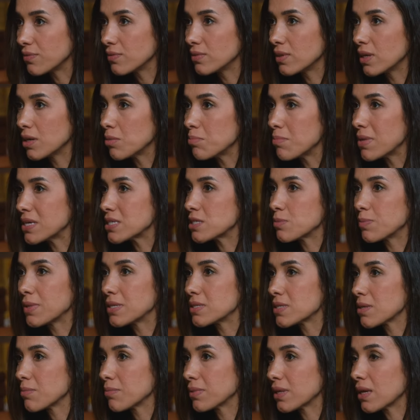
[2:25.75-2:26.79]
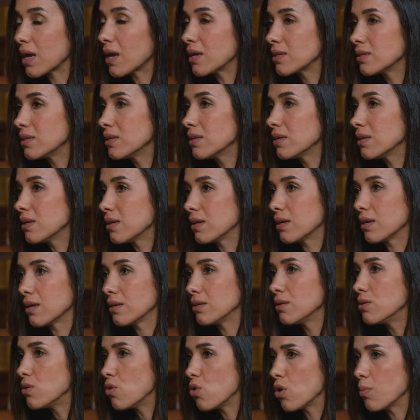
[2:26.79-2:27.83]
There must be something. I didn't
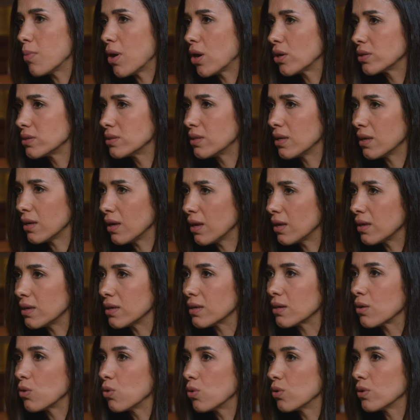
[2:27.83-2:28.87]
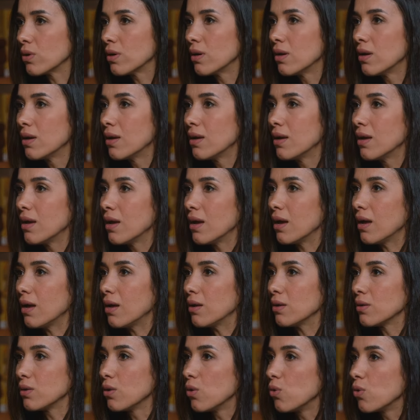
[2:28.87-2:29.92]
know about The Hague or
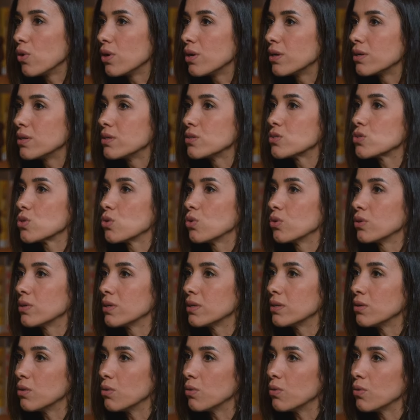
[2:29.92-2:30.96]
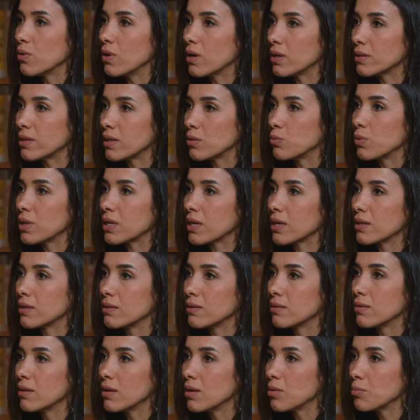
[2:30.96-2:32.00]
lawyers or, you know, that we
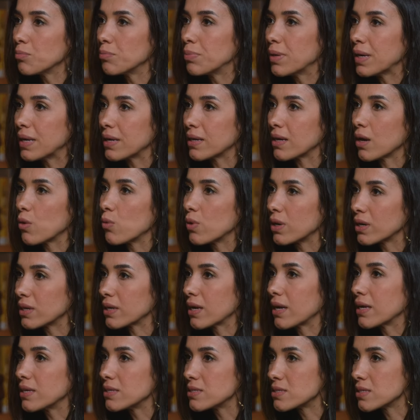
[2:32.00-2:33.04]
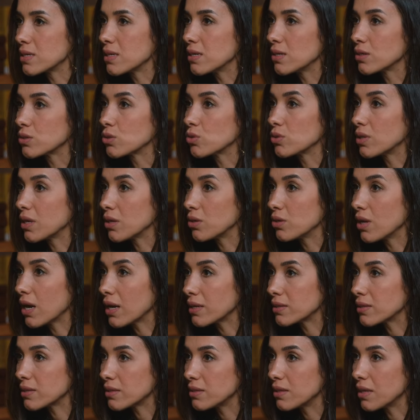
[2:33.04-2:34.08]
can bring our case here to the
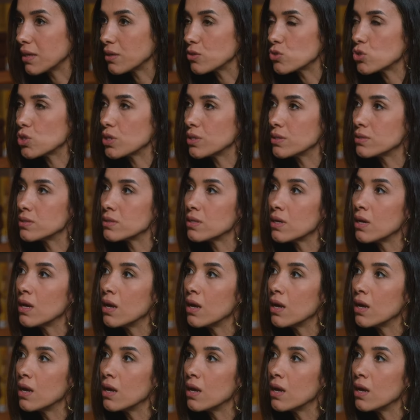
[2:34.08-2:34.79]
United Nations.